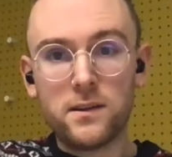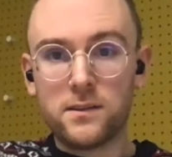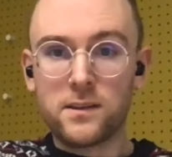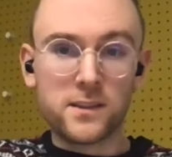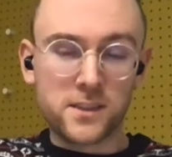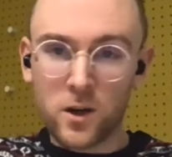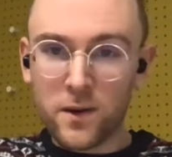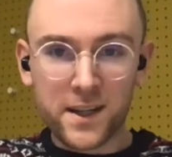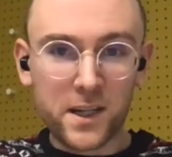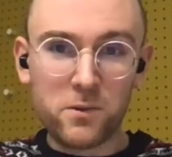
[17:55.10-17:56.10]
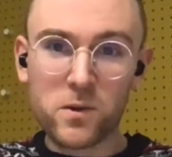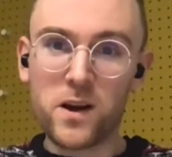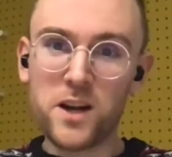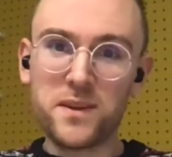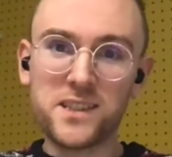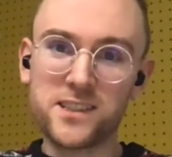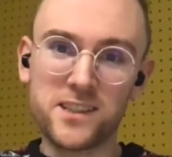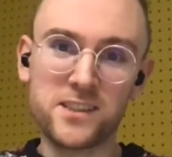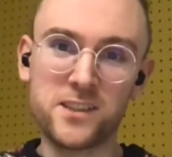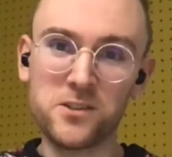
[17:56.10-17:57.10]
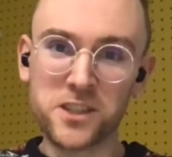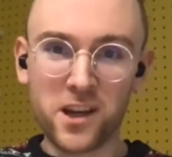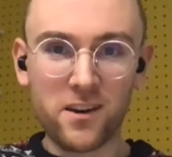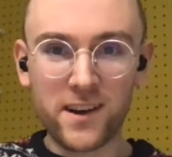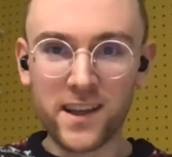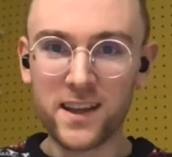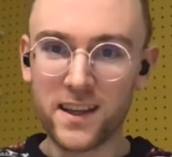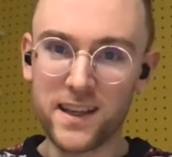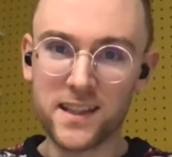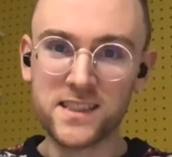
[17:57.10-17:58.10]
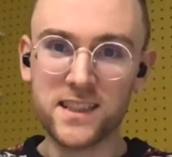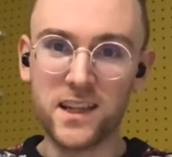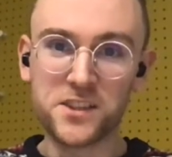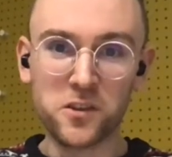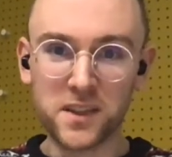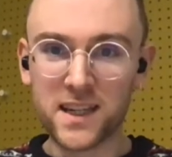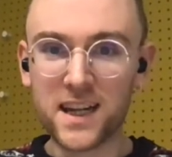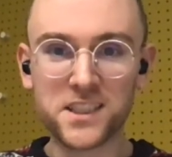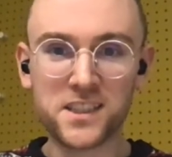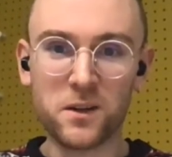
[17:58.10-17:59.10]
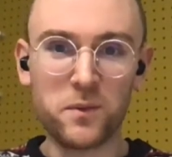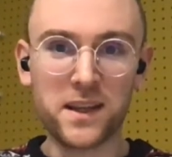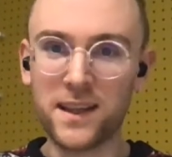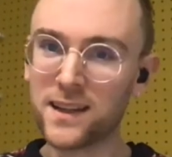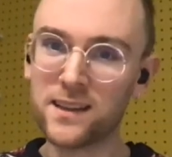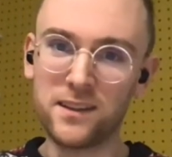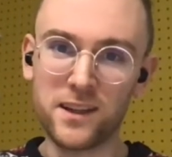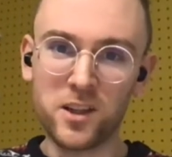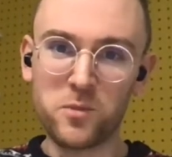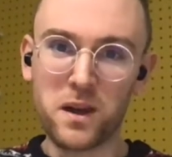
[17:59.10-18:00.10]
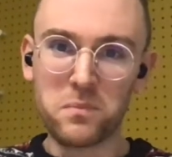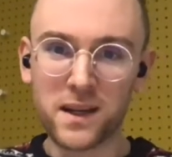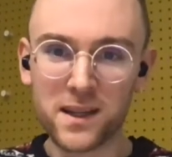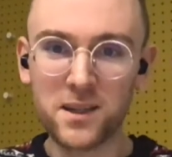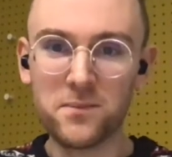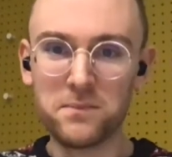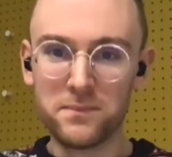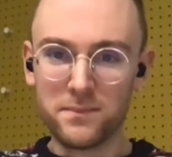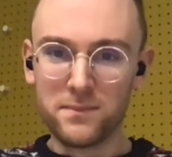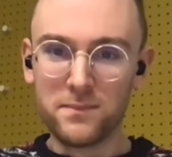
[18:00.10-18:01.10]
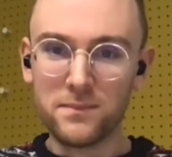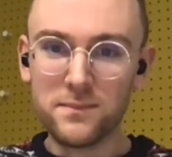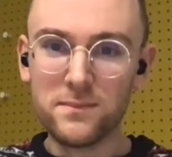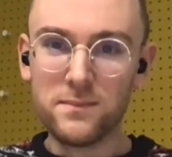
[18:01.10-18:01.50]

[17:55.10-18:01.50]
there's no equity requirements. There's no security. It's a, a chunk of cash that we collect until you pay back sounds